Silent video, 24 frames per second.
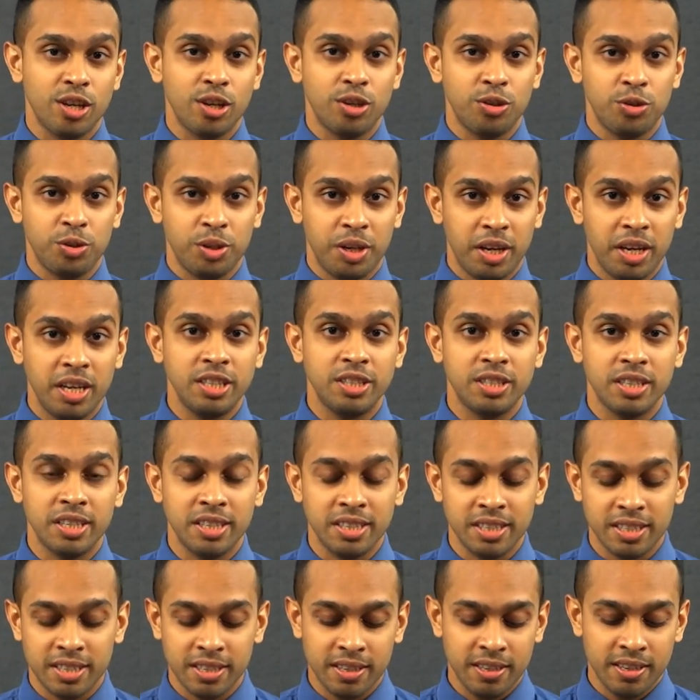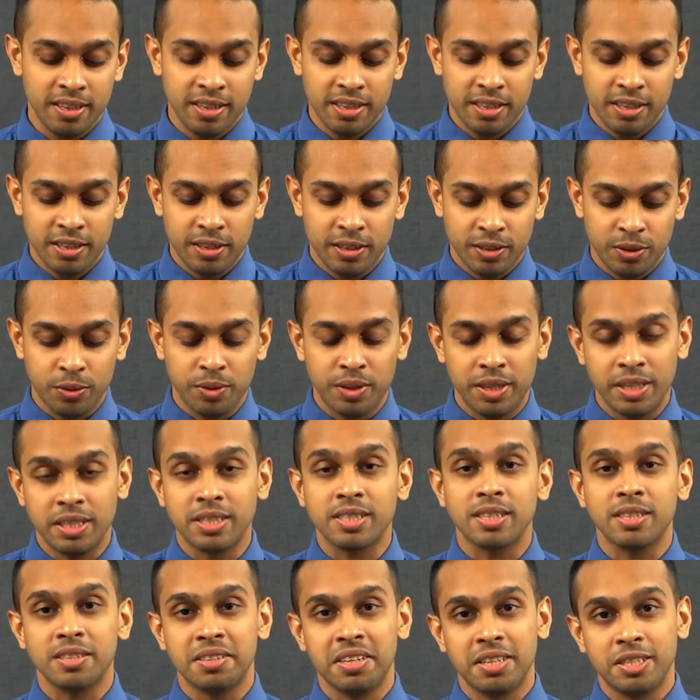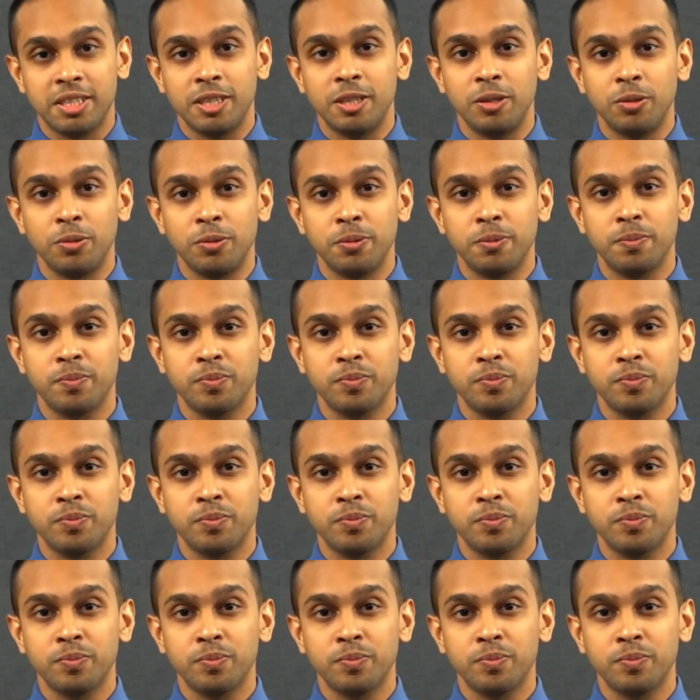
reagent to this residue.